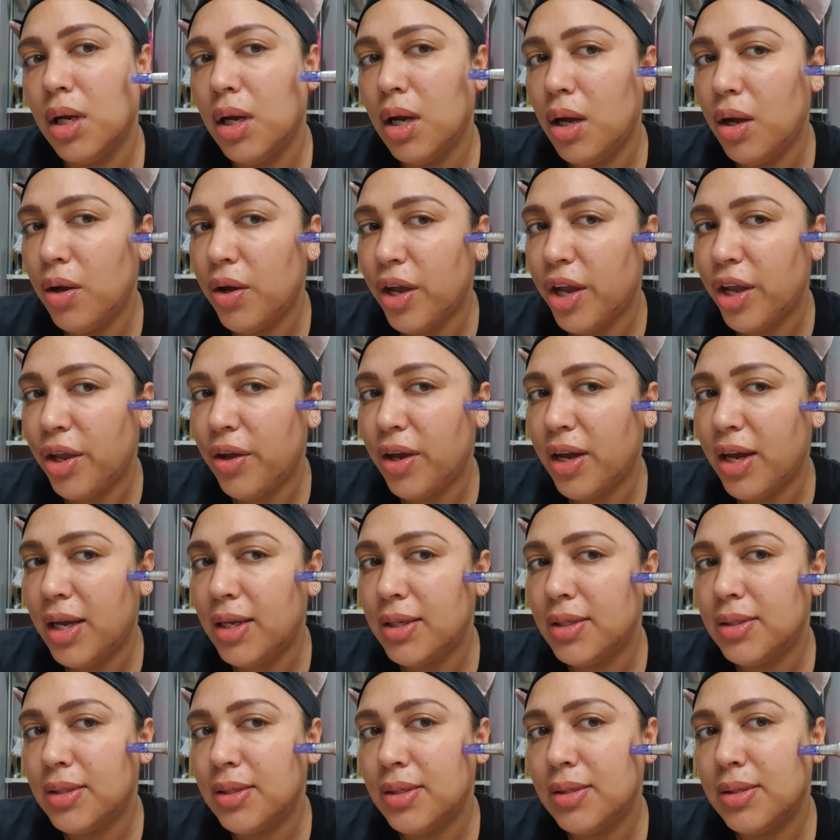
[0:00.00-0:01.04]
Okay, you
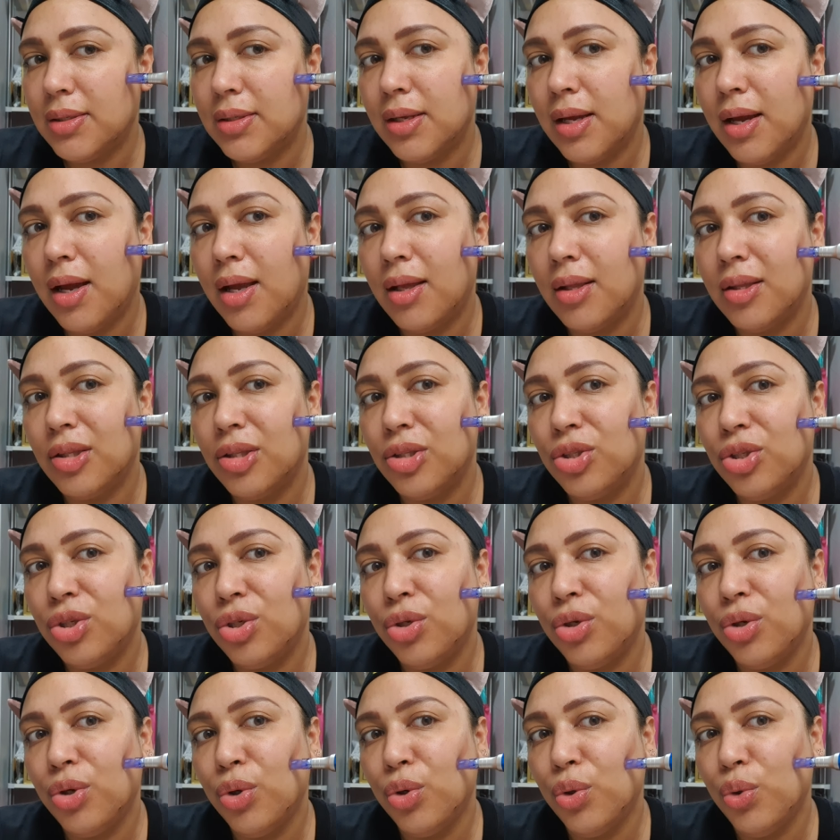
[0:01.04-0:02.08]
guys, it's not
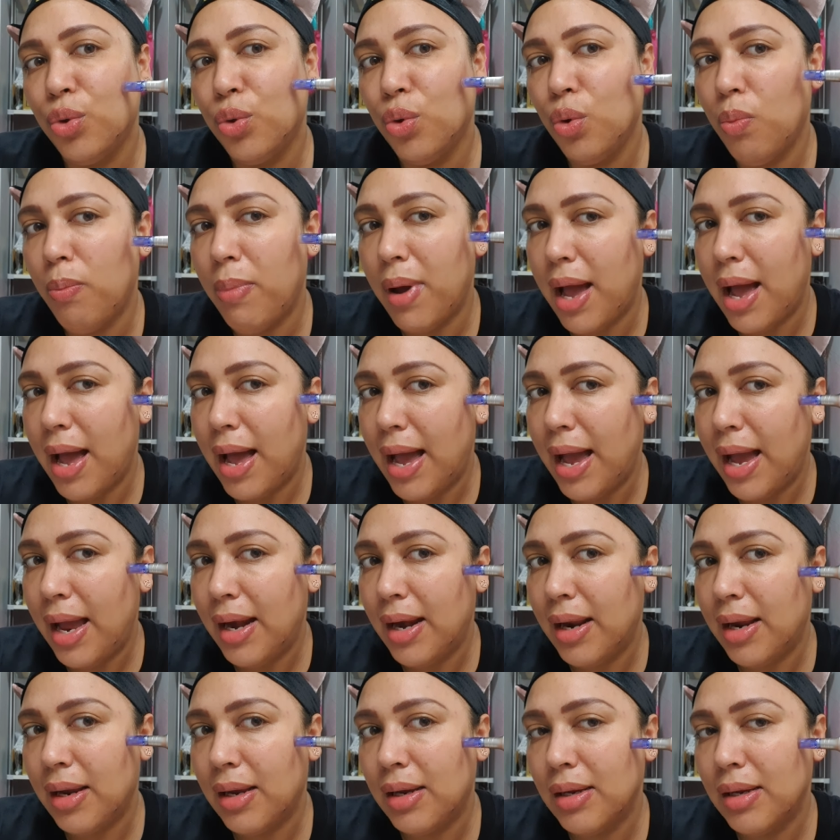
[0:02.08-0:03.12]
too bad.